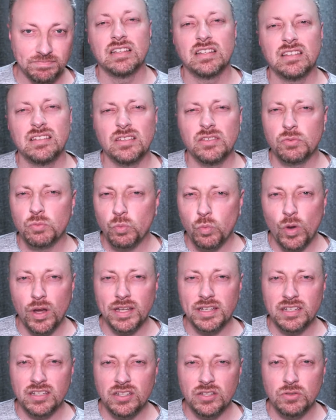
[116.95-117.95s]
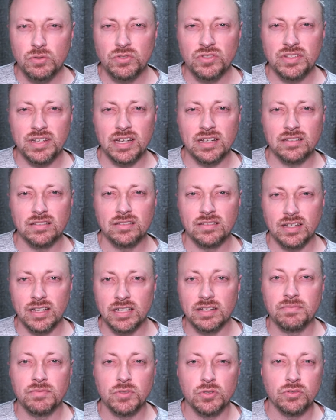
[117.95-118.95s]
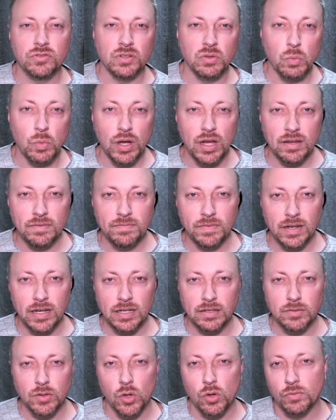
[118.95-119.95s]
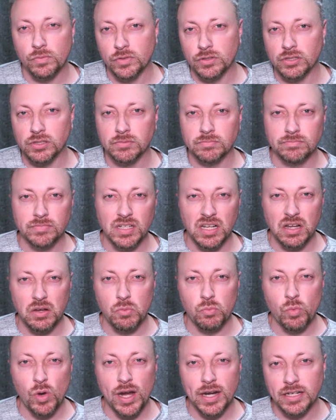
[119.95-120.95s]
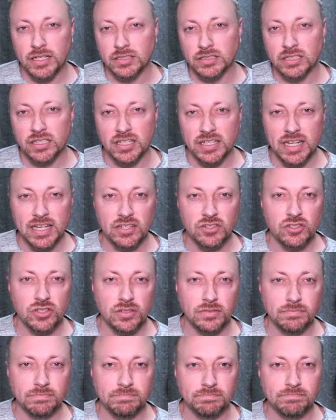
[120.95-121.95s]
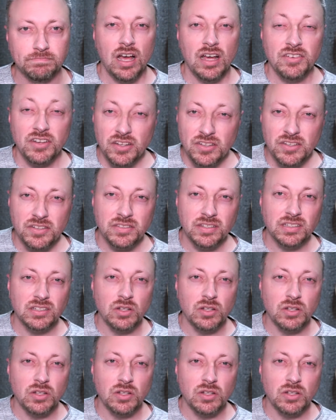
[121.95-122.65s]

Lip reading: This is one huge downside of using Wi-Fi over a wired connection. Another thing